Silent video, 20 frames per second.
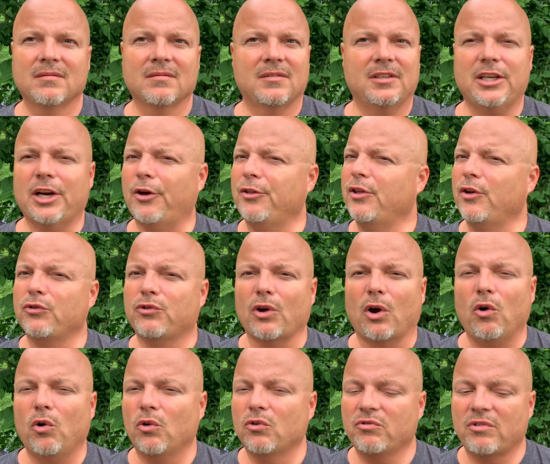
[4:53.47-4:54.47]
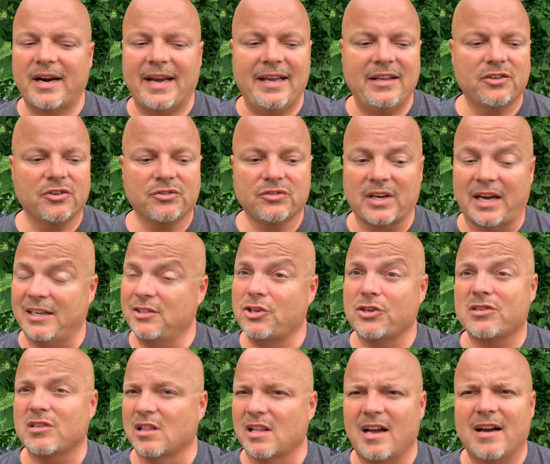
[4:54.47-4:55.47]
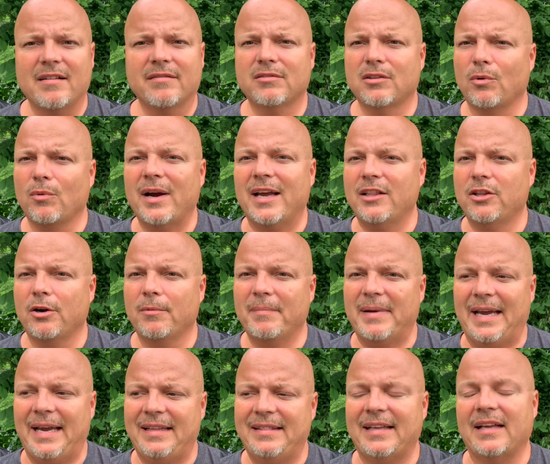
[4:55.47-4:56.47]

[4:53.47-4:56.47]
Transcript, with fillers: you know, those old razors, I just love the way they're made.